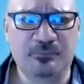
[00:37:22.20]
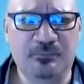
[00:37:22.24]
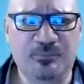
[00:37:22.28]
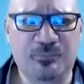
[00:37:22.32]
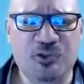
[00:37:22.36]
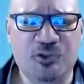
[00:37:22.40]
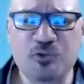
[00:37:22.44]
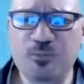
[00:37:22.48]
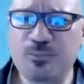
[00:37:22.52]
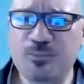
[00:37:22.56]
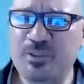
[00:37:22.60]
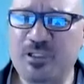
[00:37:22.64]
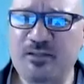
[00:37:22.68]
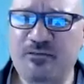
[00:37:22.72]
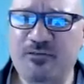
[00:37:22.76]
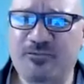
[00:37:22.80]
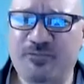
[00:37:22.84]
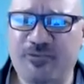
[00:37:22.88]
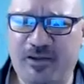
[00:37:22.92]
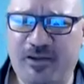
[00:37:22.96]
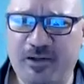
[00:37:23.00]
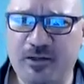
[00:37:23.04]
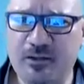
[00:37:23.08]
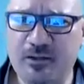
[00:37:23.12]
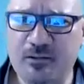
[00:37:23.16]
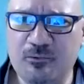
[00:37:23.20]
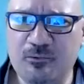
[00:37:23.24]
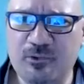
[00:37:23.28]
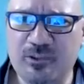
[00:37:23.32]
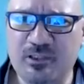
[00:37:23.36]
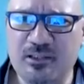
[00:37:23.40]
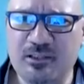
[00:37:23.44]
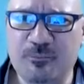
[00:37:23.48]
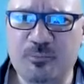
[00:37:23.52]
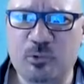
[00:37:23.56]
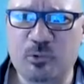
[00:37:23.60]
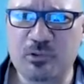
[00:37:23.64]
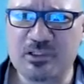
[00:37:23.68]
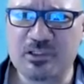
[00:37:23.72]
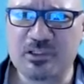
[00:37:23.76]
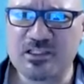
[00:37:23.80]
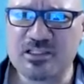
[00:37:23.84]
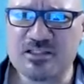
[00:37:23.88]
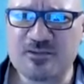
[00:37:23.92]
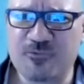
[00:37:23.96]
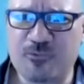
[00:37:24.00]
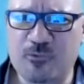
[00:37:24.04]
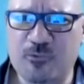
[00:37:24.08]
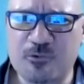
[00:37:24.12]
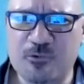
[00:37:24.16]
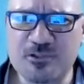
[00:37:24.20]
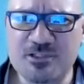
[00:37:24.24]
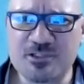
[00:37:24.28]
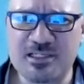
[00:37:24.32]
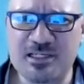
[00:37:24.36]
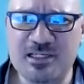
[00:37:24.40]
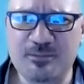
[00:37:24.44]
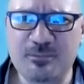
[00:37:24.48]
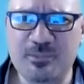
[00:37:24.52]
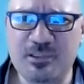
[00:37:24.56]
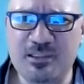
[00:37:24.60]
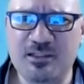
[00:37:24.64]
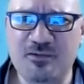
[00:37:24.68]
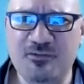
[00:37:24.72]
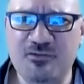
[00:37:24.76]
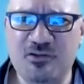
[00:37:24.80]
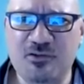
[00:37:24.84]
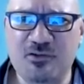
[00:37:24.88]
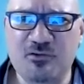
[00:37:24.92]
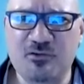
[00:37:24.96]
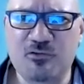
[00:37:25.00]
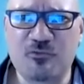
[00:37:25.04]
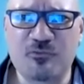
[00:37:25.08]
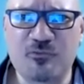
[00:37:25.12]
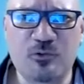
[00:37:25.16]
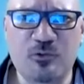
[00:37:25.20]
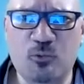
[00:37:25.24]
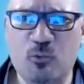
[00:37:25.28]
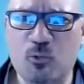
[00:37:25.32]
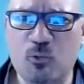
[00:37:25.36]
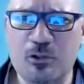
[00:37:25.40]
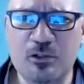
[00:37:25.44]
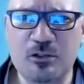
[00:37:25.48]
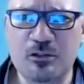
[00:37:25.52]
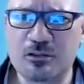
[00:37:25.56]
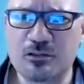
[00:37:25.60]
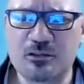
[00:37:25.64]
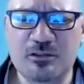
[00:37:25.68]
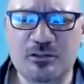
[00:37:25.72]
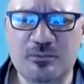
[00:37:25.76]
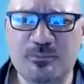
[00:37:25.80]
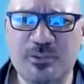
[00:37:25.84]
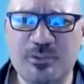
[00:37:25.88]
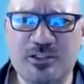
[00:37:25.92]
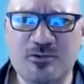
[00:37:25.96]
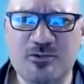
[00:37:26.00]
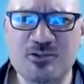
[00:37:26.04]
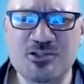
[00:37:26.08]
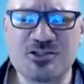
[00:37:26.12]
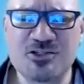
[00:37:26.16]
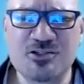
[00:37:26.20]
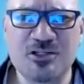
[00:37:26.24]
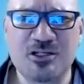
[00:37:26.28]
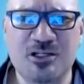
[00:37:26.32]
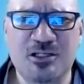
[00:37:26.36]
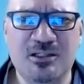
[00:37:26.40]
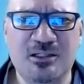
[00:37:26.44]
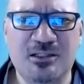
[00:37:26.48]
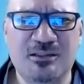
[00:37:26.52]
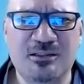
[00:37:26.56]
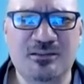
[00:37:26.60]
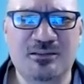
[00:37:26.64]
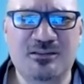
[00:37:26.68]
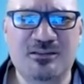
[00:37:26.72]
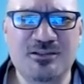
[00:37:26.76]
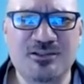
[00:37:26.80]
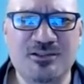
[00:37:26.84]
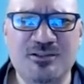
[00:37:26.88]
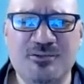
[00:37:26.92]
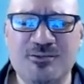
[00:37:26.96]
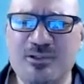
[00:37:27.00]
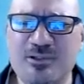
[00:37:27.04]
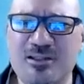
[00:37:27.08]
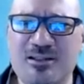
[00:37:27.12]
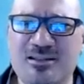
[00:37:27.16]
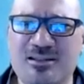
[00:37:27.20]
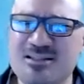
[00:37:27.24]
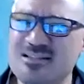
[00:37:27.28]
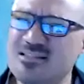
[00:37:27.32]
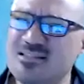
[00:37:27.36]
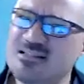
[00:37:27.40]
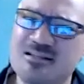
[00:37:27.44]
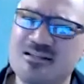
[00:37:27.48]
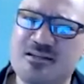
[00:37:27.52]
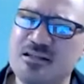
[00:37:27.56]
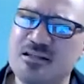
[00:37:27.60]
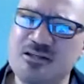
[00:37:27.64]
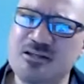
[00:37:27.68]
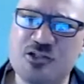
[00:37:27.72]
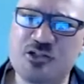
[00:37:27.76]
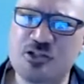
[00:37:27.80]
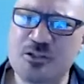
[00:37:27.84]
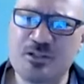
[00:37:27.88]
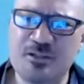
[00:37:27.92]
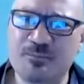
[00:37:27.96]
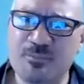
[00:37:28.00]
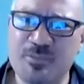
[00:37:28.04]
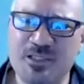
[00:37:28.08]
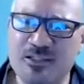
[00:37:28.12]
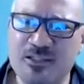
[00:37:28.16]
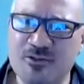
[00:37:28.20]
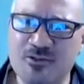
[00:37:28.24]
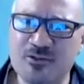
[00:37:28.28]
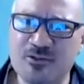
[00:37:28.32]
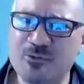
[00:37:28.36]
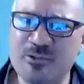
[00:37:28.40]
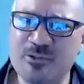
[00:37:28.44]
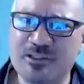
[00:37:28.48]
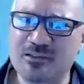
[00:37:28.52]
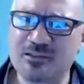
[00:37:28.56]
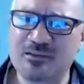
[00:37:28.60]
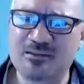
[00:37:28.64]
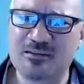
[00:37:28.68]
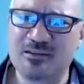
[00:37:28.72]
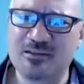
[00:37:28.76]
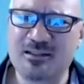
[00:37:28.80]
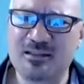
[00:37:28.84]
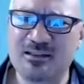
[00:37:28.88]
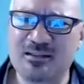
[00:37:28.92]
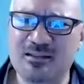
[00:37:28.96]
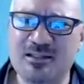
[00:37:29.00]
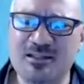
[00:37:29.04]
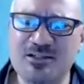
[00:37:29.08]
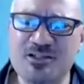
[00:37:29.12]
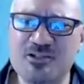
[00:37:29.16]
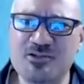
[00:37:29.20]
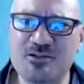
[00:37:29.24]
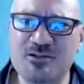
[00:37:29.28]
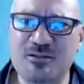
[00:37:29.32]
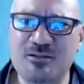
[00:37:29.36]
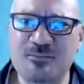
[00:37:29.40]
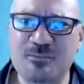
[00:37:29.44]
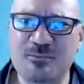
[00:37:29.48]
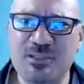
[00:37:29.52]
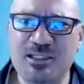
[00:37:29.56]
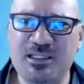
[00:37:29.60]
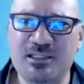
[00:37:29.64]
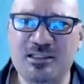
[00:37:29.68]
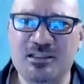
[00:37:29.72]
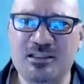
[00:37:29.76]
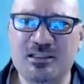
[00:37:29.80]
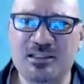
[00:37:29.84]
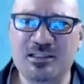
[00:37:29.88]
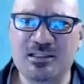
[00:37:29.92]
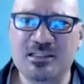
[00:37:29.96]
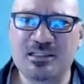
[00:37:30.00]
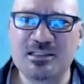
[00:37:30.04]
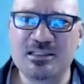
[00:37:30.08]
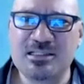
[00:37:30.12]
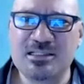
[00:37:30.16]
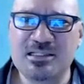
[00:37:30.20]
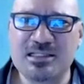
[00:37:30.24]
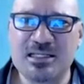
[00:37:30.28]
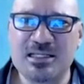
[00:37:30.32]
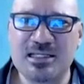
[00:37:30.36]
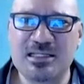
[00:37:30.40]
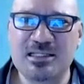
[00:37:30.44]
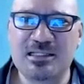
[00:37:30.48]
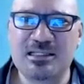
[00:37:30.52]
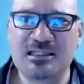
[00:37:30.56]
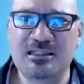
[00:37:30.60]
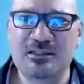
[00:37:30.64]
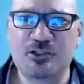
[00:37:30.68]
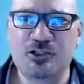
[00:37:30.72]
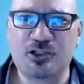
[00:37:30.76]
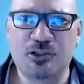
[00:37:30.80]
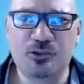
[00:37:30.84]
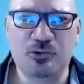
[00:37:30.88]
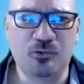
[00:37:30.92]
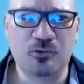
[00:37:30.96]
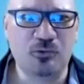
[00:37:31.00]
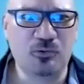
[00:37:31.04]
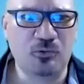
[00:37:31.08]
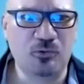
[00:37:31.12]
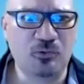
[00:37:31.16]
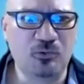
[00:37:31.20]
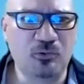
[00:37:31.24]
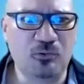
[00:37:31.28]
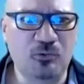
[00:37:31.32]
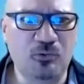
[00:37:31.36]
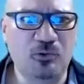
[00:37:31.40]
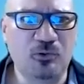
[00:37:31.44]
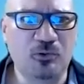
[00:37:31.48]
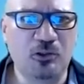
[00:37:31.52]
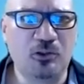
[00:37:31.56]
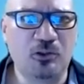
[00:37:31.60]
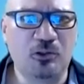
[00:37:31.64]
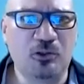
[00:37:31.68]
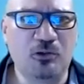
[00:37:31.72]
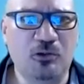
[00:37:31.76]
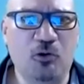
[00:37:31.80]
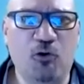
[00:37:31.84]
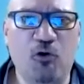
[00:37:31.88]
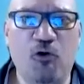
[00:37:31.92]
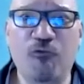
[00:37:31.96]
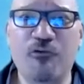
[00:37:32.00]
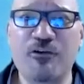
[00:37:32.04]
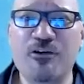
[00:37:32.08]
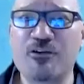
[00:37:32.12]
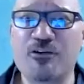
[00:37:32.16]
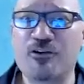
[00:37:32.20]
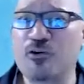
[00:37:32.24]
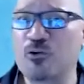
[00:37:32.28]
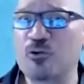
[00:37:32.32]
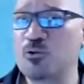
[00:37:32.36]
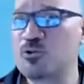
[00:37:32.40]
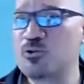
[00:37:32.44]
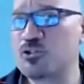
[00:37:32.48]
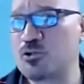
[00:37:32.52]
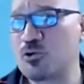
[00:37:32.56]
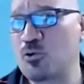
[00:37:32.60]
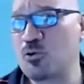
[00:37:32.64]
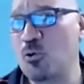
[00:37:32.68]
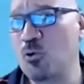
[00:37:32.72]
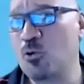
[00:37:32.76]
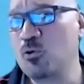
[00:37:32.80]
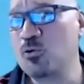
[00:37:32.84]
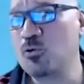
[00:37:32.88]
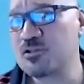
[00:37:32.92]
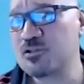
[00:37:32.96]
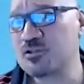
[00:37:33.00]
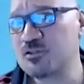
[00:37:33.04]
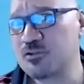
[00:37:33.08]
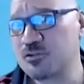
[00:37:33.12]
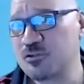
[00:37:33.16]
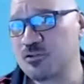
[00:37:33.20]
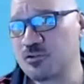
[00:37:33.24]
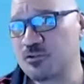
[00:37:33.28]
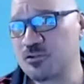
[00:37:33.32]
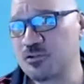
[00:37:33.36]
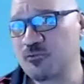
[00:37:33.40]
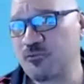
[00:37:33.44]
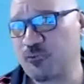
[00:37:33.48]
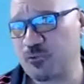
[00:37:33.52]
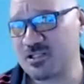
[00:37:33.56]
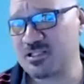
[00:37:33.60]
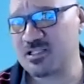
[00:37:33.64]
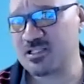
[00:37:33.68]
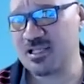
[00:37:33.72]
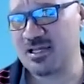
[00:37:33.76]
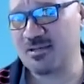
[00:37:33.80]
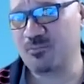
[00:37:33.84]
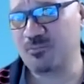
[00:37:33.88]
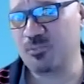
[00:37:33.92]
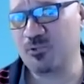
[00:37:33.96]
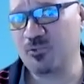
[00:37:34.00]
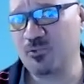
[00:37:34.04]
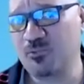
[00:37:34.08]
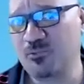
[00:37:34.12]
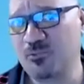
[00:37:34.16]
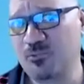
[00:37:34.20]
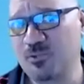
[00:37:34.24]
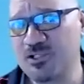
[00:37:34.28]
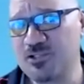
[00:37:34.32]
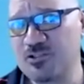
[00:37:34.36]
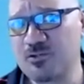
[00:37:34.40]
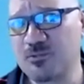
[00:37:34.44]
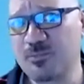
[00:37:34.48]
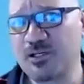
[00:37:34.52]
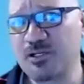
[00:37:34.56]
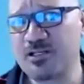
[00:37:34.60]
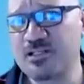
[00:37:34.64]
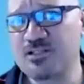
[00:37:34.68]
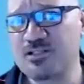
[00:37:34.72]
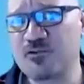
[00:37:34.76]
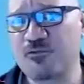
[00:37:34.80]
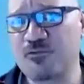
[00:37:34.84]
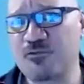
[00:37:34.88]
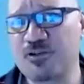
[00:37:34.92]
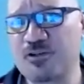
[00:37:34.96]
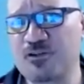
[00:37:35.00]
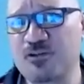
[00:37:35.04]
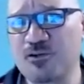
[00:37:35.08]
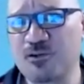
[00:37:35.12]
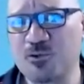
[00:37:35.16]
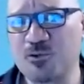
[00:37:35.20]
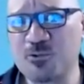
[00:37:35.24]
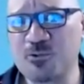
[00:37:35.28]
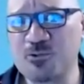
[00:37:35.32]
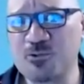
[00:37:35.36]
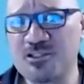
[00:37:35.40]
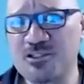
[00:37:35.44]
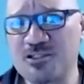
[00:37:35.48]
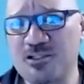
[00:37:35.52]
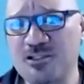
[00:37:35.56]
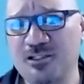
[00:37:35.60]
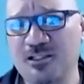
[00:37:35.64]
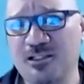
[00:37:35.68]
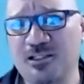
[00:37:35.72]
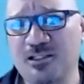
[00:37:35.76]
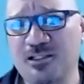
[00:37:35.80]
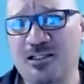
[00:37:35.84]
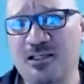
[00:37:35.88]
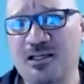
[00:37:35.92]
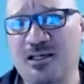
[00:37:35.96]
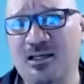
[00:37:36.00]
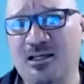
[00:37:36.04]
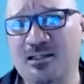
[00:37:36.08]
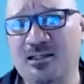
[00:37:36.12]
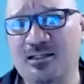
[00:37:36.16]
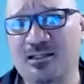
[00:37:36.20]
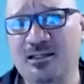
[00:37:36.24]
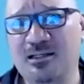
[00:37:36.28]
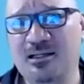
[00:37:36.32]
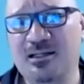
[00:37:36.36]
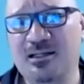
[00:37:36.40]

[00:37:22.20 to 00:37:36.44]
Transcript: to be fair with the police force, I believe they're overworked because they're doing things that they shouldn't be doing. Like, they shouldn't be tending to overdose calls, for example, when somebody's overdosed. And